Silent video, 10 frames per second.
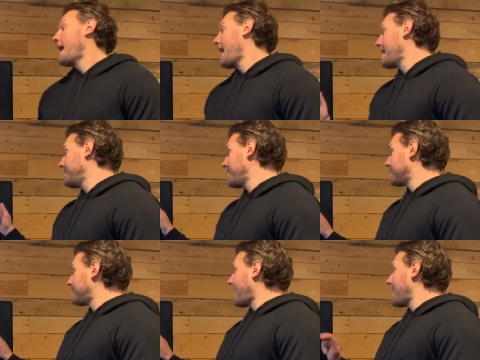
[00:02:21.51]
And
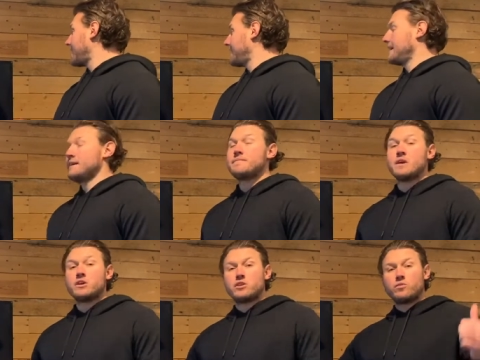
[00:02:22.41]
then finally,
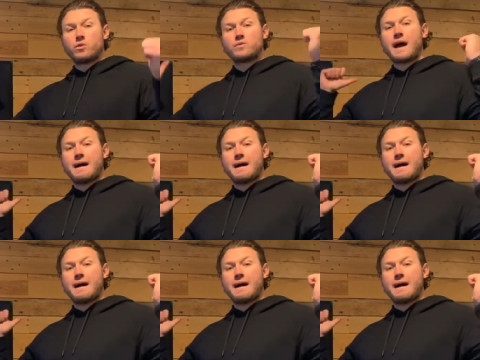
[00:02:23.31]
you will